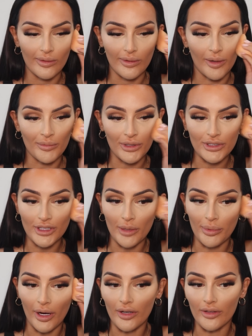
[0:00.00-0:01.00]
I'm just so
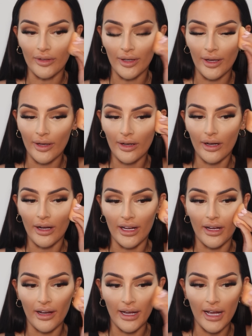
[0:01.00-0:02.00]
proud of it. I
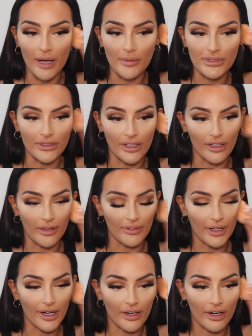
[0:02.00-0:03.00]
absolutely love it.
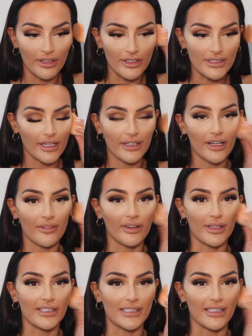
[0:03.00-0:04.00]
I can't use any other
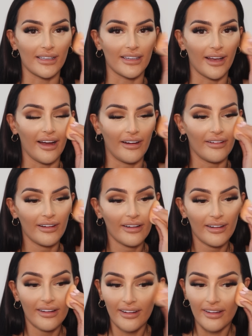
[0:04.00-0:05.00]
concealer now.
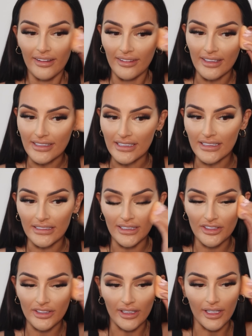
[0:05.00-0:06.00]
This is
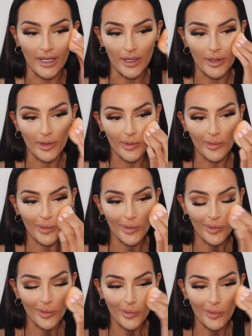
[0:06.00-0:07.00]
literally
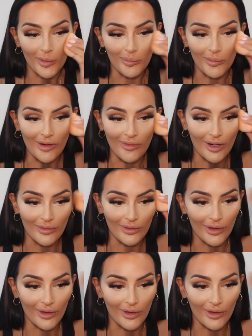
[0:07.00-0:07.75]
my ride or